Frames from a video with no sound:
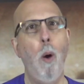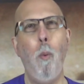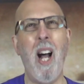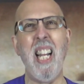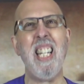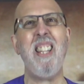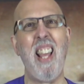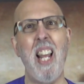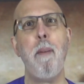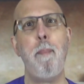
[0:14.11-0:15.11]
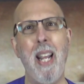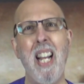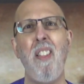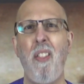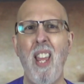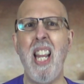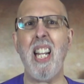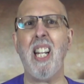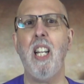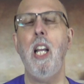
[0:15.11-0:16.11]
Why is that a bad thing?